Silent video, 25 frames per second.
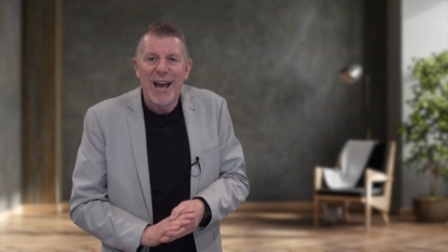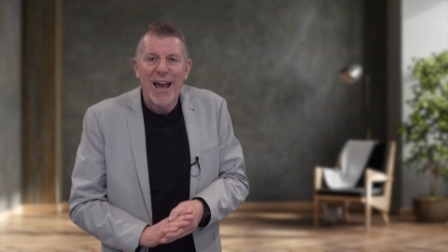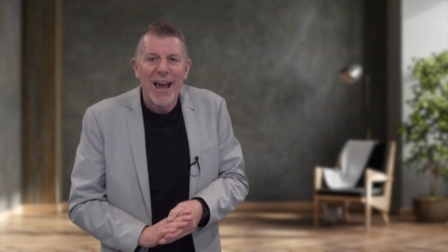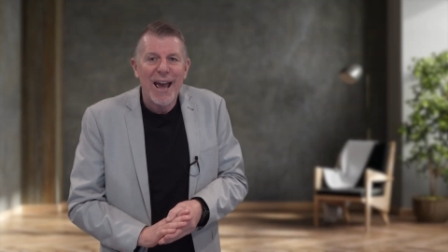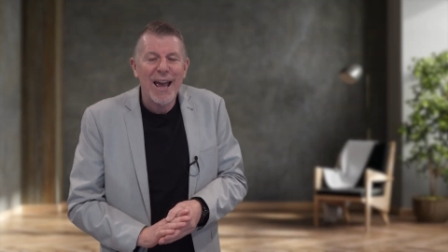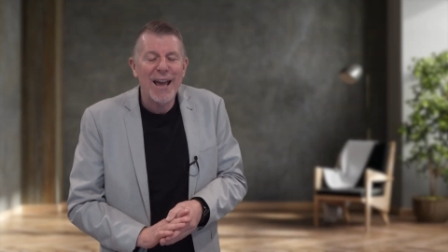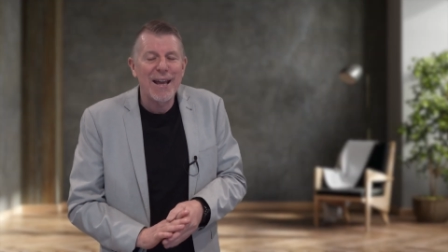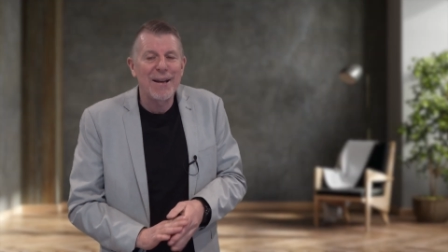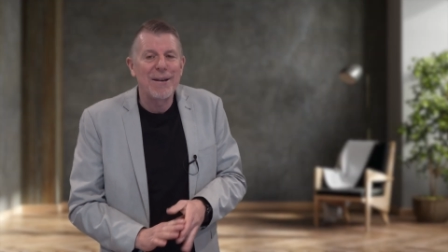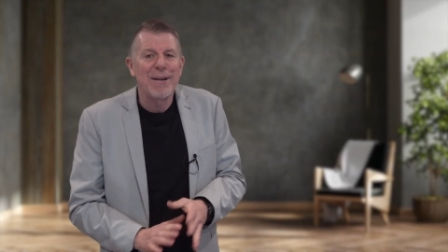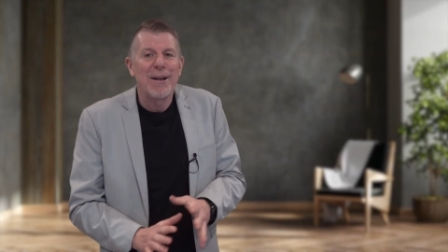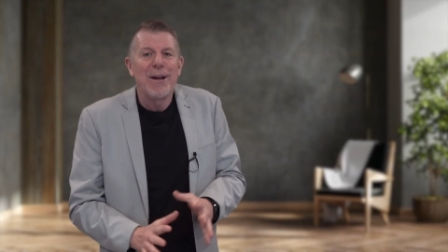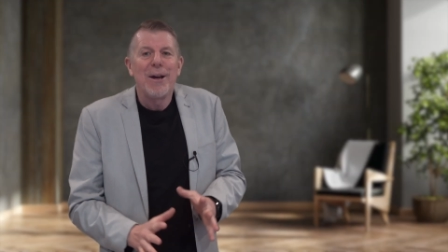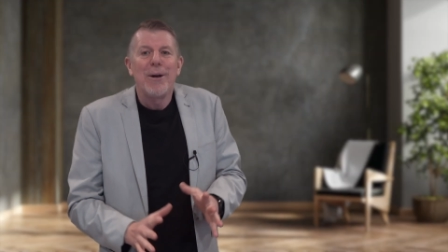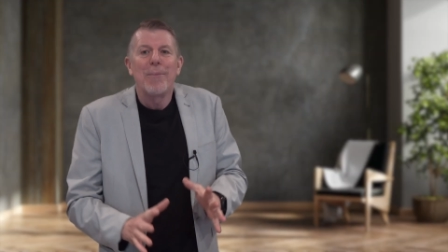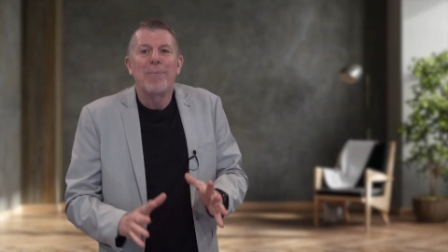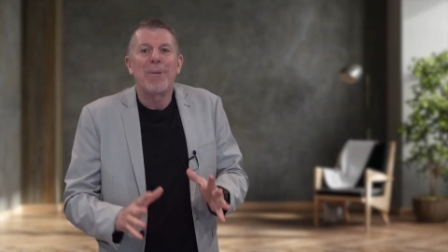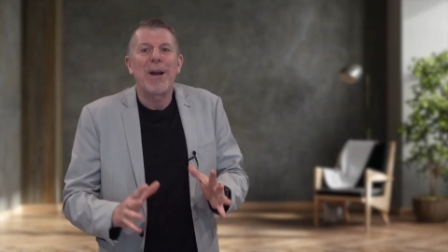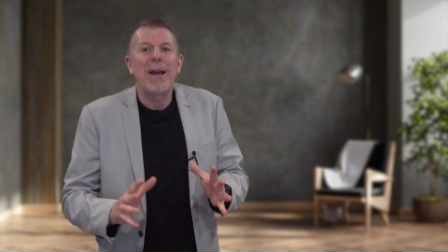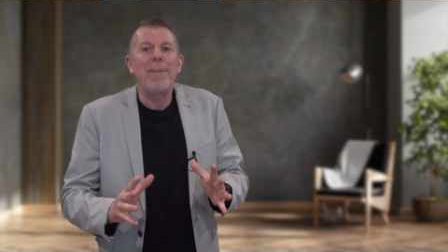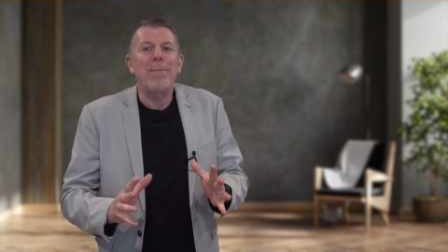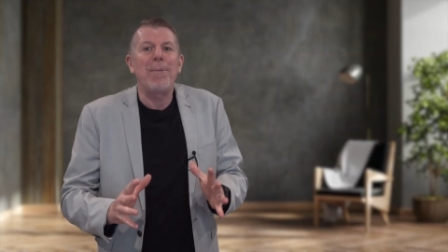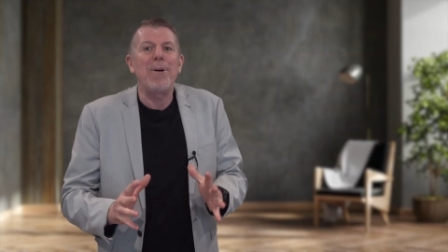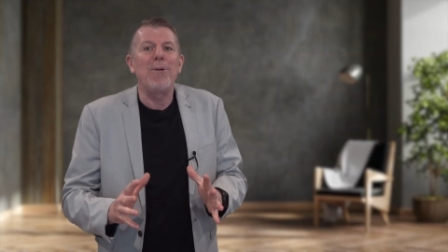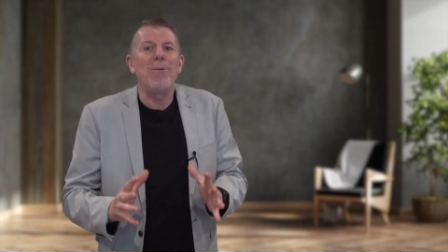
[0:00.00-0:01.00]
And
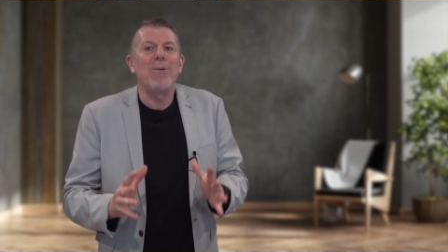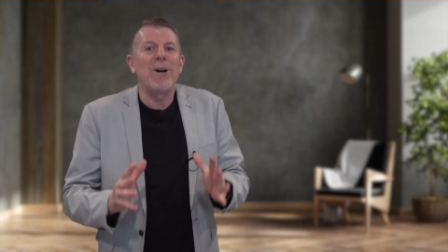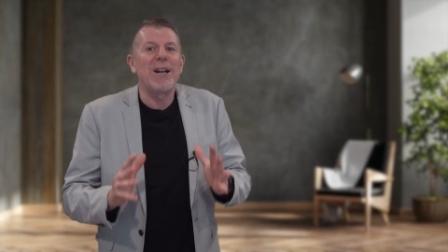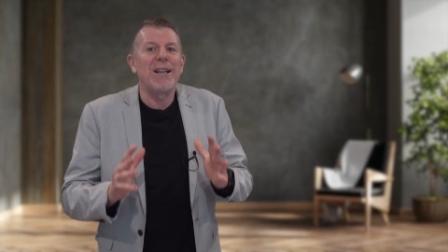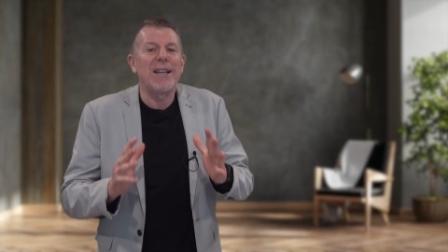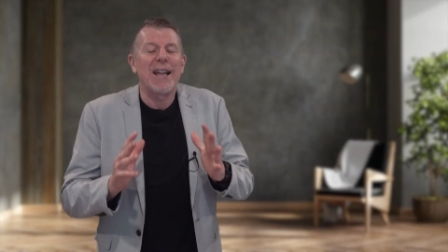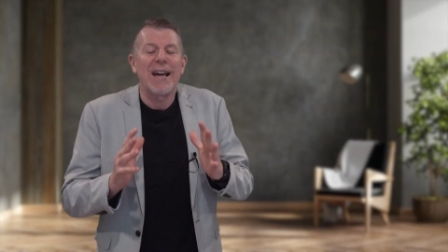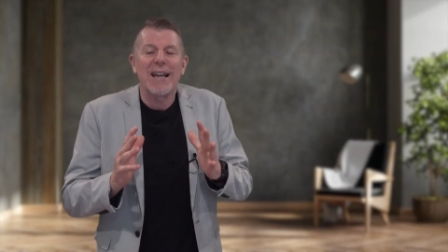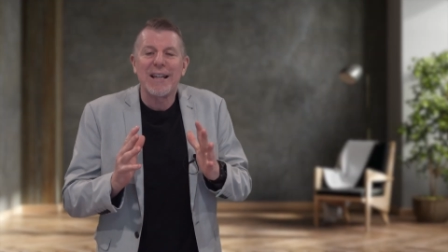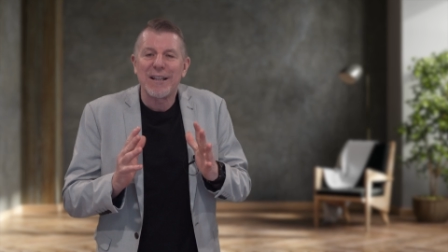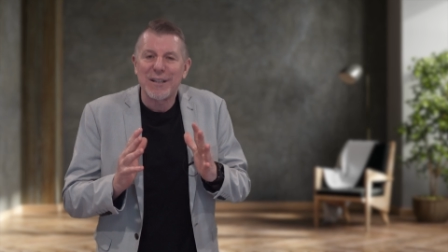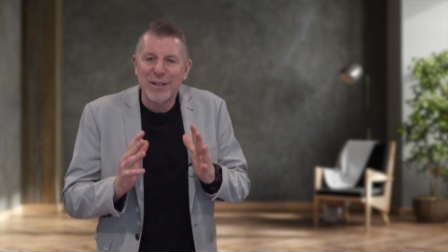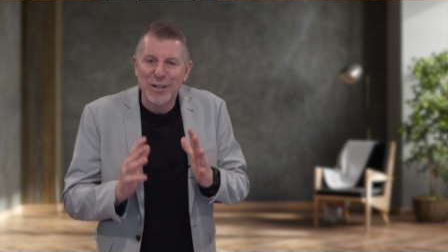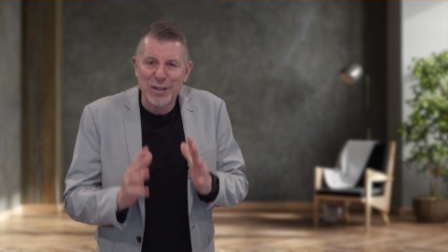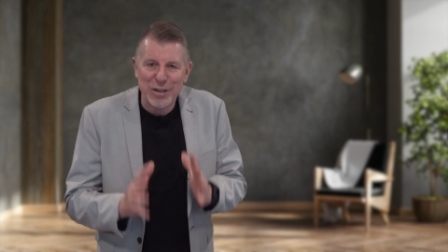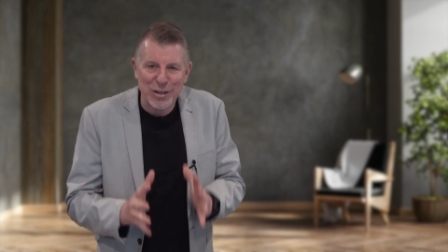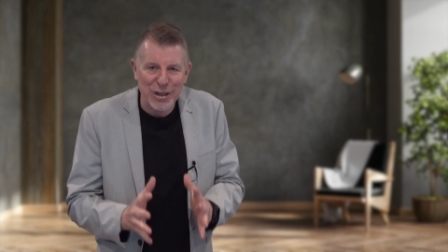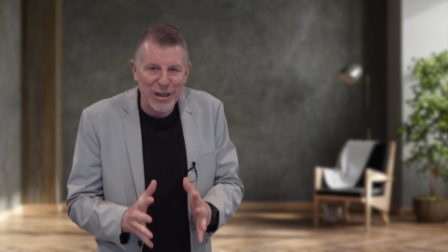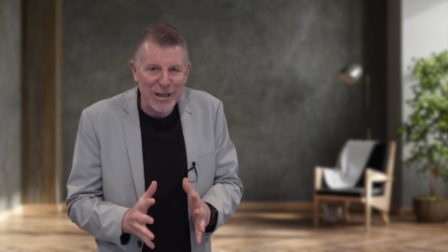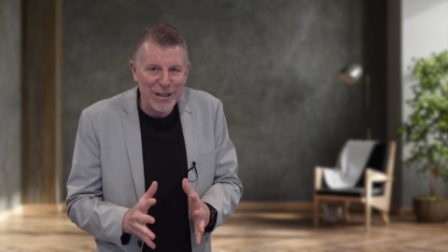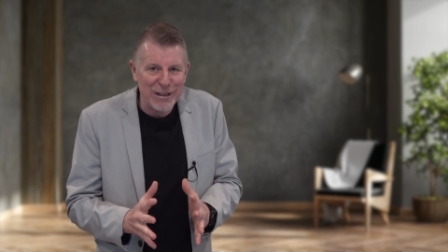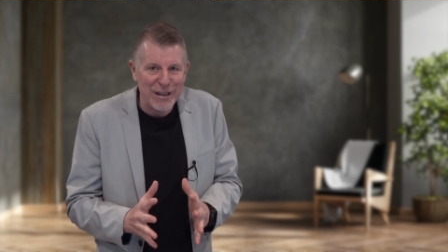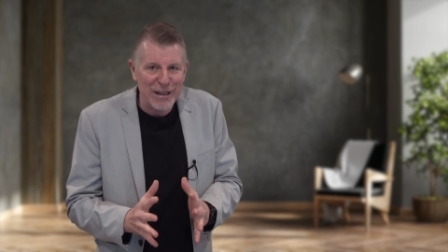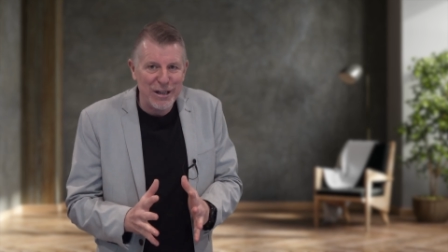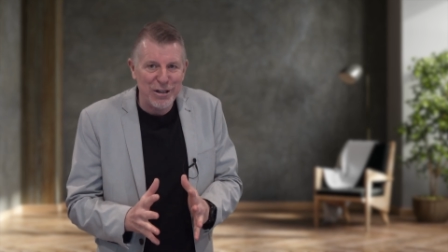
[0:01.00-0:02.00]
people, when they
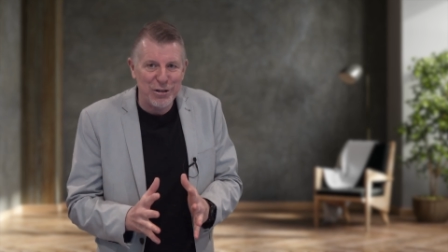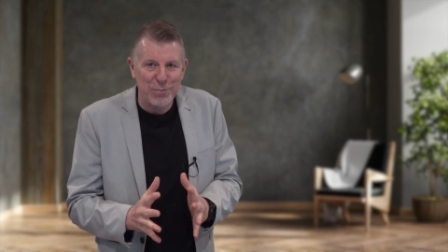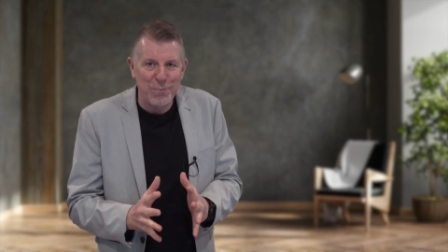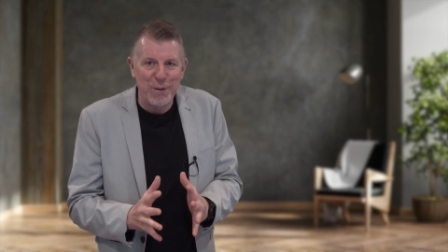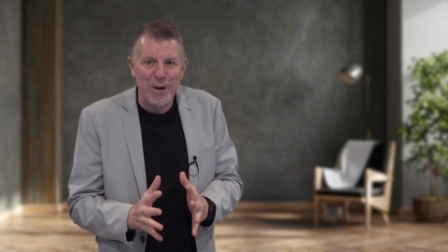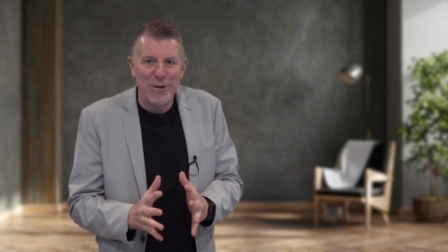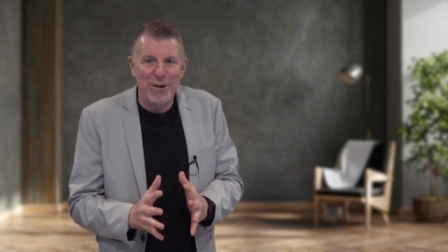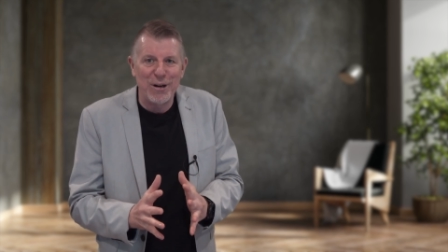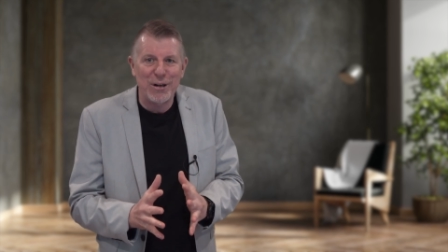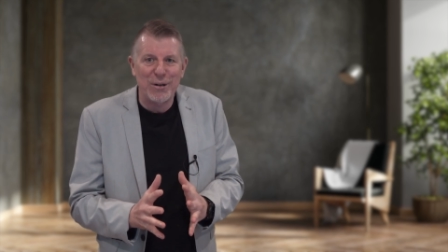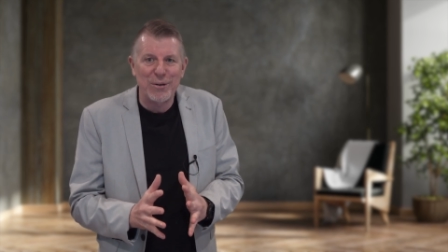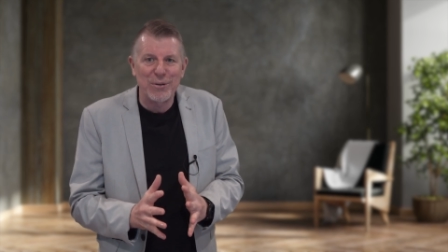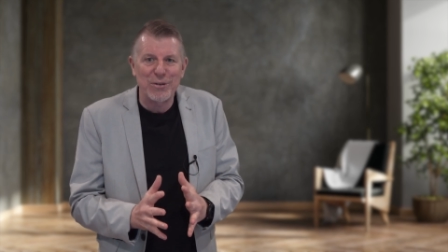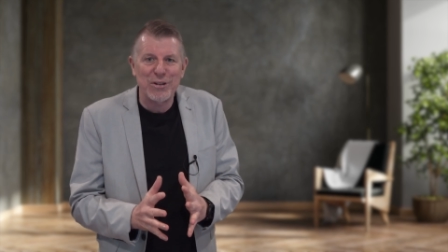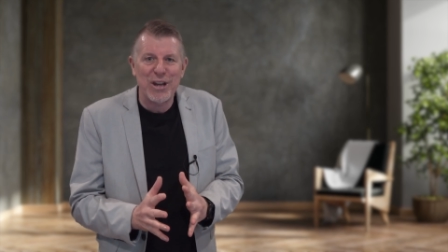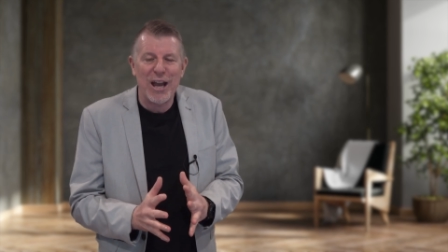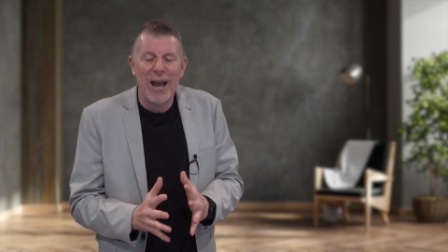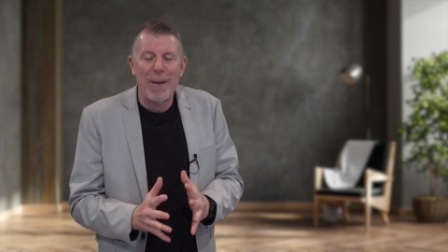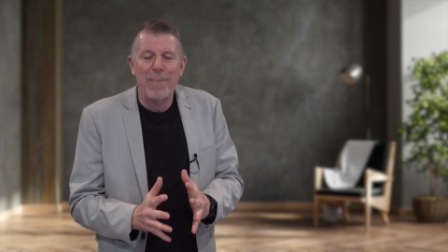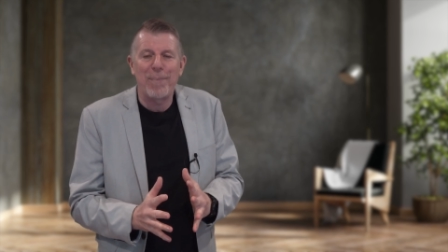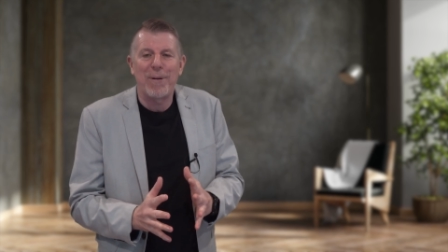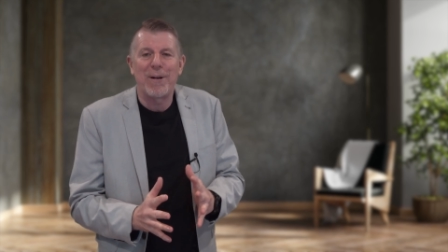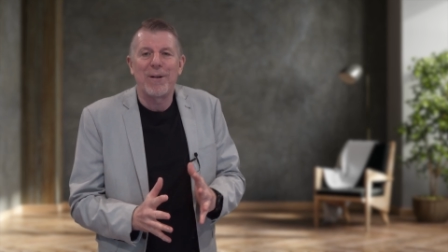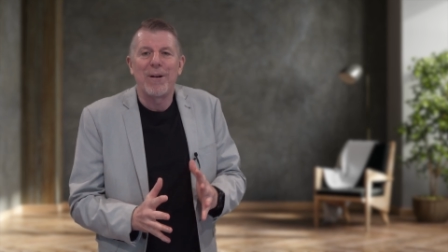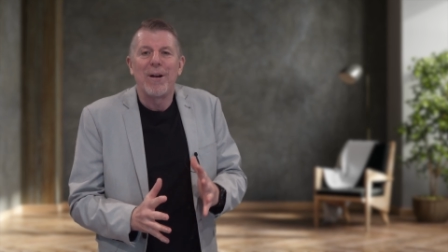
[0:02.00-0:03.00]
see these miracles
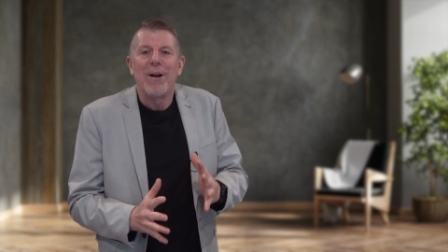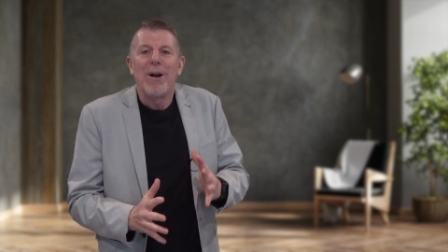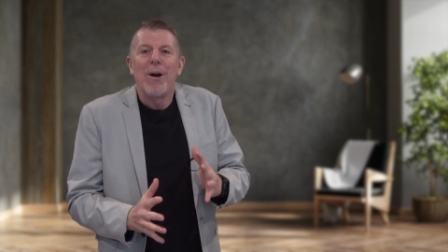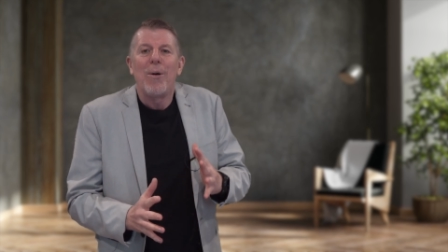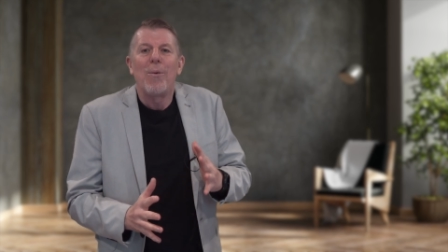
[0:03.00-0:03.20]
happen,